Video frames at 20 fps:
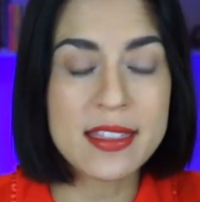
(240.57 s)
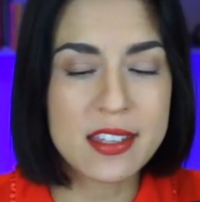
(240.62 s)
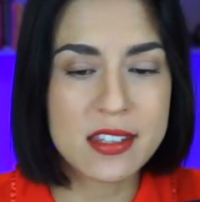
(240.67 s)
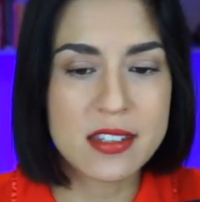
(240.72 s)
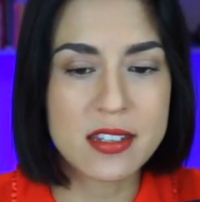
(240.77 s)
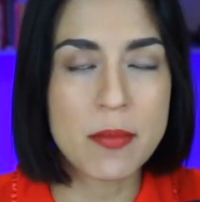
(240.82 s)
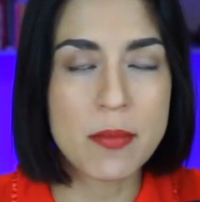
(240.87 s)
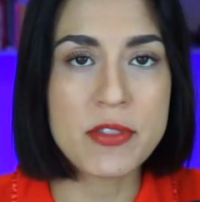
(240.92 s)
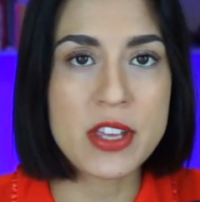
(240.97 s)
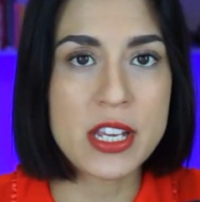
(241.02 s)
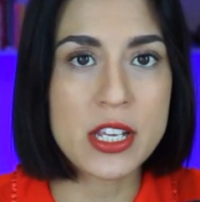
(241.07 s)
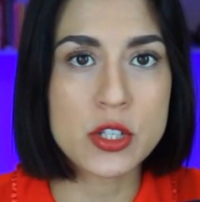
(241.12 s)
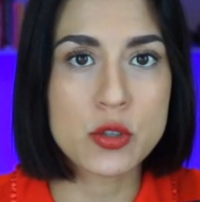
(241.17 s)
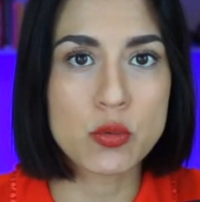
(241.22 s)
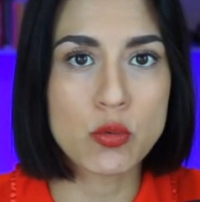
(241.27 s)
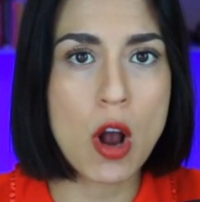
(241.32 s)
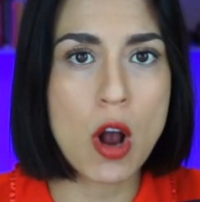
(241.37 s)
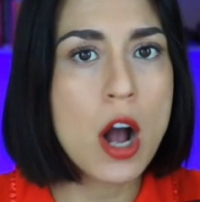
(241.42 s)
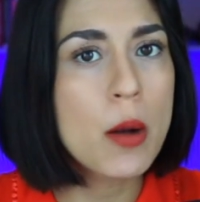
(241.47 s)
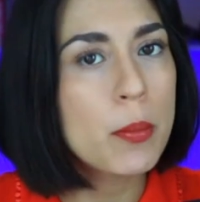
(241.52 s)
that something is
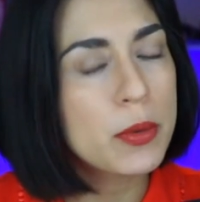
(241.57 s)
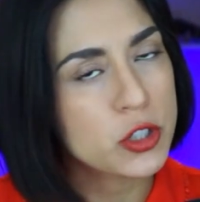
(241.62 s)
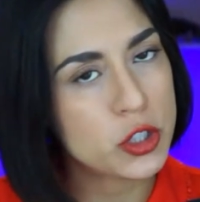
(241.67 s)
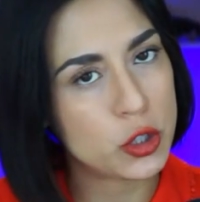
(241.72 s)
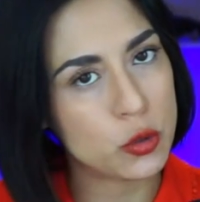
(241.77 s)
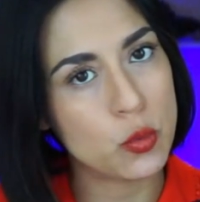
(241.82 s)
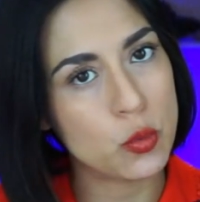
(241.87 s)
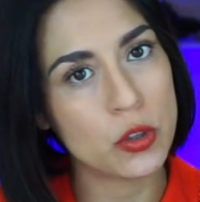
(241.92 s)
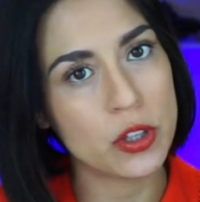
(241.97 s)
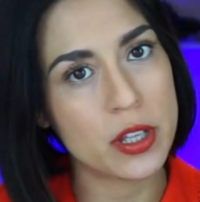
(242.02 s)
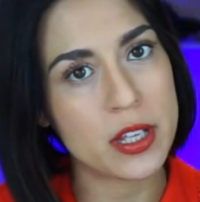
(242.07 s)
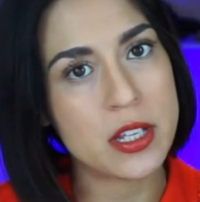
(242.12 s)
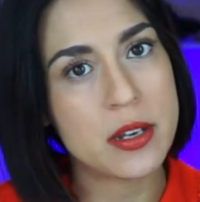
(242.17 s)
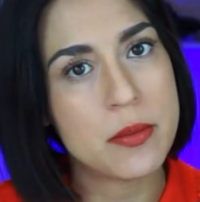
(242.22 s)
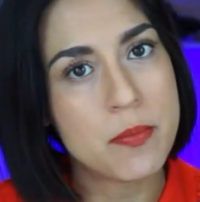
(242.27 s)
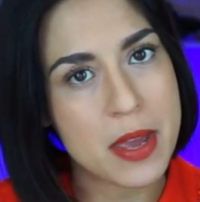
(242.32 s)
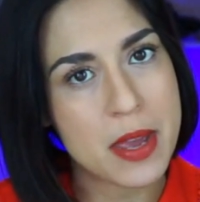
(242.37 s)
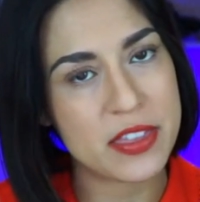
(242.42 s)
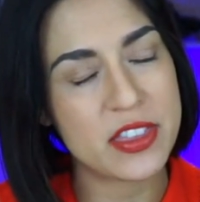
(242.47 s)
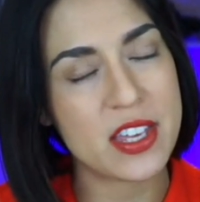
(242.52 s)
wrong, but you will
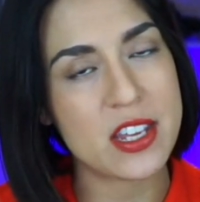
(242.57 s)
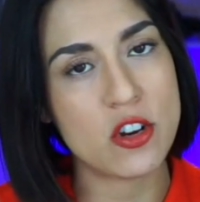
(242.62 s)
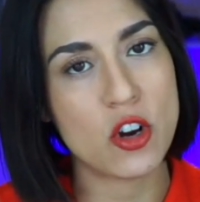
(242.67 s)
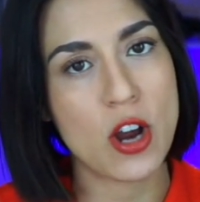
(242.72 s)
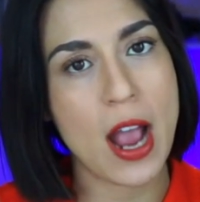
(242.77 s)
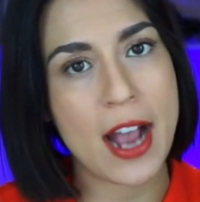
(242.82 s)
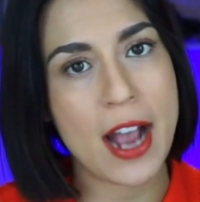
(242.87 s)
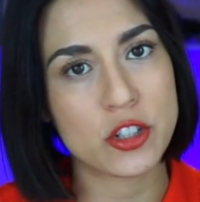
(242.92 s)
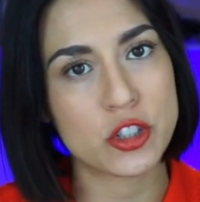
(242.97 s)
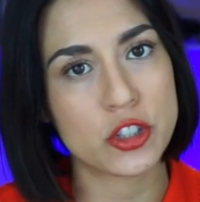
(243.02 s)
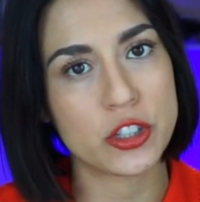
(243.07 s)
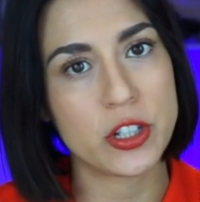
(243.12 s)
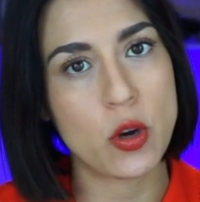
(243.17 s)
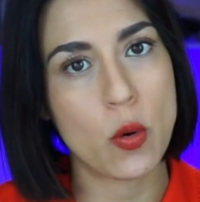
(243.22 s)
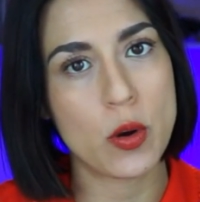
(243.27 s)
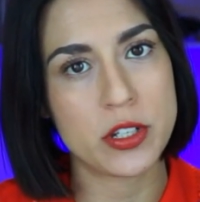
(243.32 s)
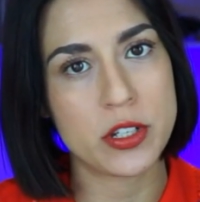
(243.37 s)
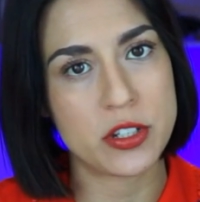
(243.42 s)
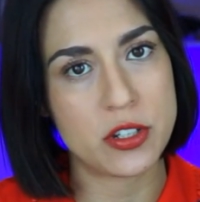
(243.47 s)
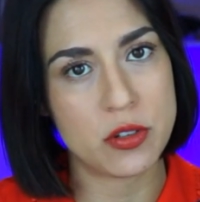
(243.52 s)
admit that you're actually
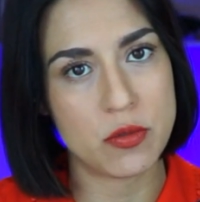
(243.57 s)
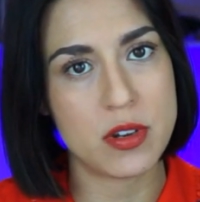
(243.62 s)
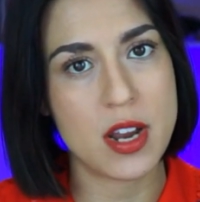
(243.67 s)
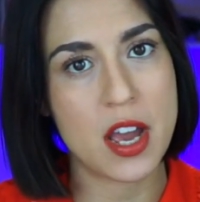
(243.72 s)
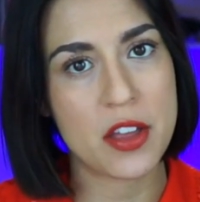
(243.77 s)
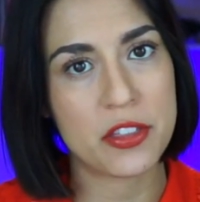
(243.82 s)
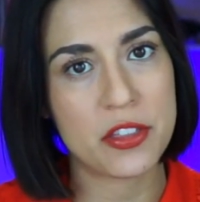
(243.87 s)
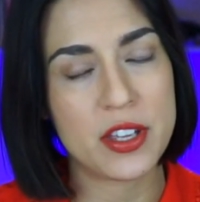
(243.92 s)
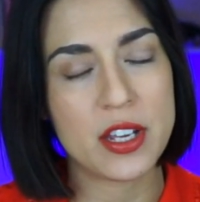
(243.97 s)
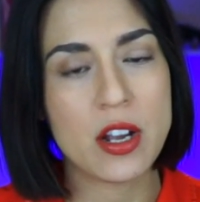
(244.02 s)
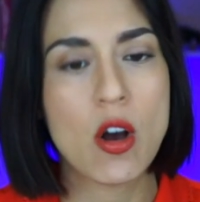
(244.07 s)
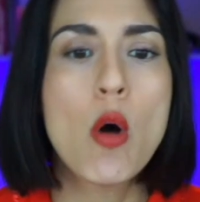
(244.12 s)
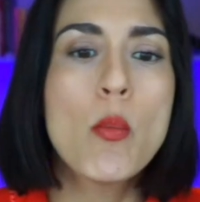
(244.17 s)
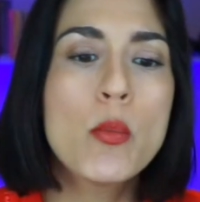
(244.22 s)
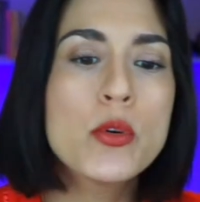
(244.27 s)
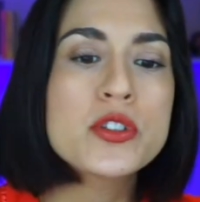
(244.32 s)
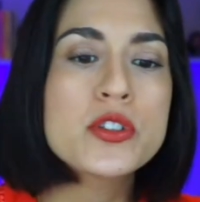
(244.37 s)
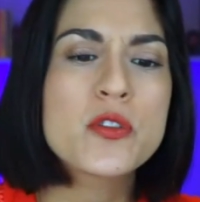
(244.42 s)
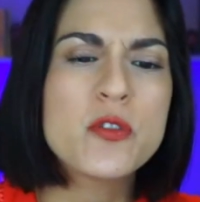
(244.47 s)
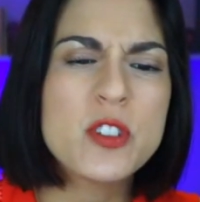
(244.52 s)
going to do nothing.
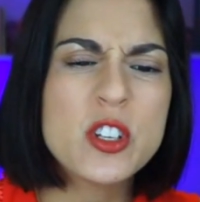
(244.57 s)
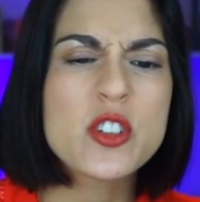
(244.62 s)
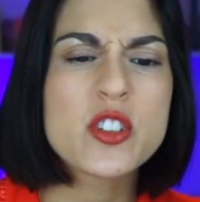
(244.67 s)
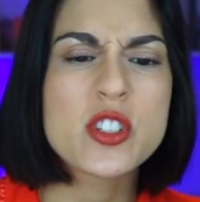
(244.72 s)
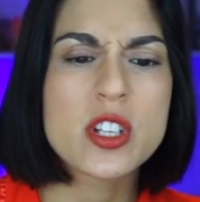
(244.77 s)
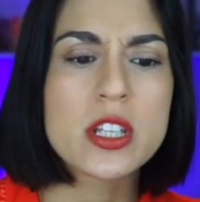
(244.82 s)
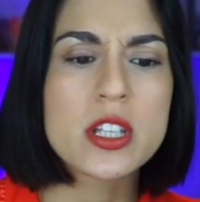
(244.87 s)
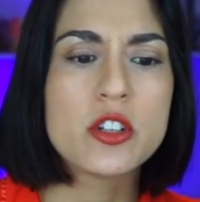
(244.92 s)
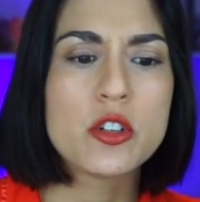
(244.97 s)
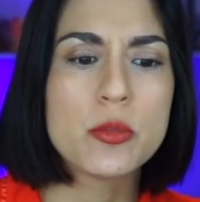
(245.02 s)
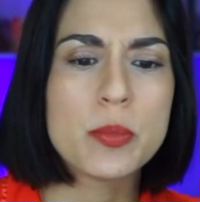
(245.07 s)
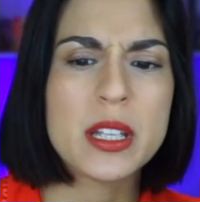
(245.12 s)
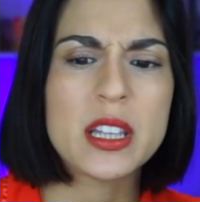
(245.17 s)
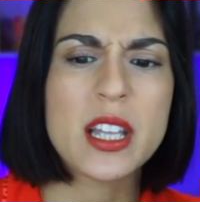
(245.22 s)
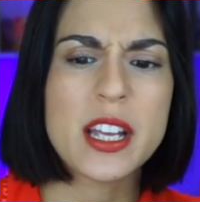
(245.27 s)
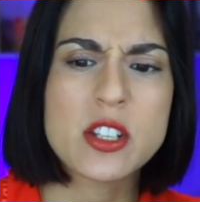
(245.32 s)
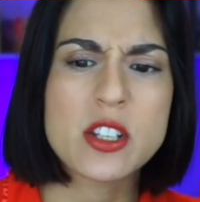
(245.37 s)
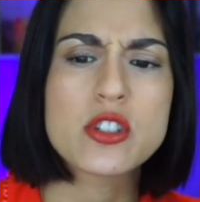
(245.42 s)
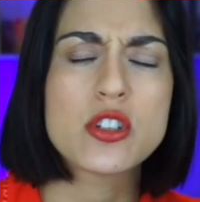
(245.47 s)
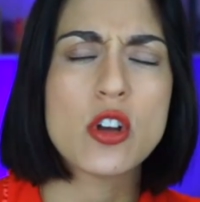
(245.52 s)
Almost feels a little bit
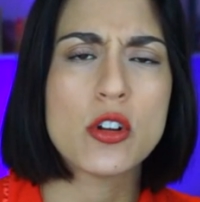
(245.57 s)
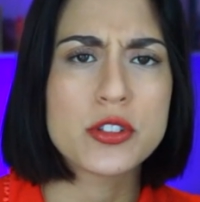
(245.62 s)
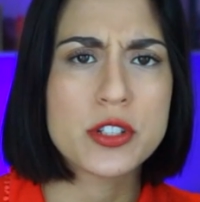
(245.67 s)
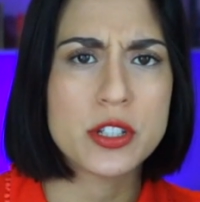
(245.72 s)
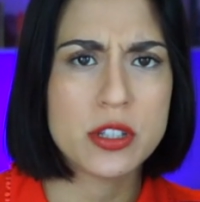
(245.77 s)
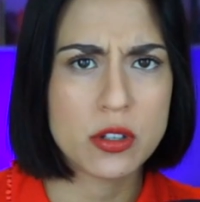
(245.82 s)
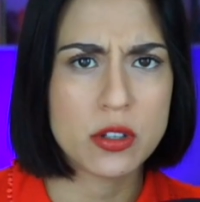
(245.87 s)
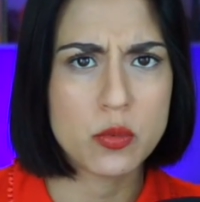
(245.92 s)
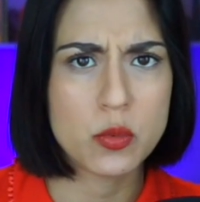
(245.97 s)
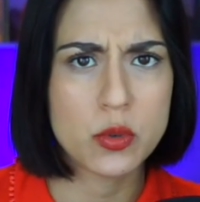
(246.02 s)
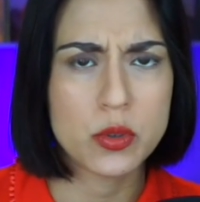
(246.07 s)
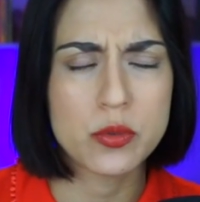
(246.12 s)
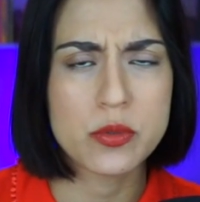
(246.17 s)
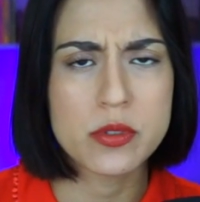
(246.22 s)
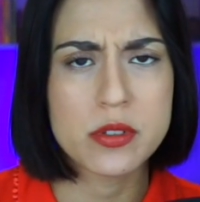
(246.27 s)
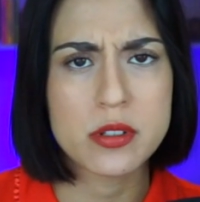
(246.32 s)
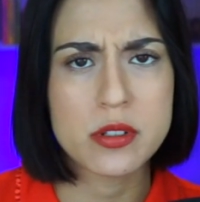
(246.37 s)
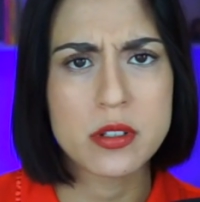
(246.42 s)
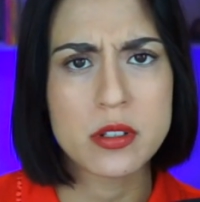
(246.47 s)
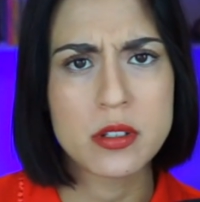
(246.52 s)
like salt in the
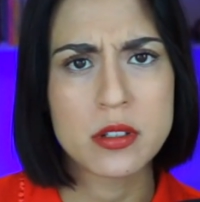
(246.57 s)
wounds.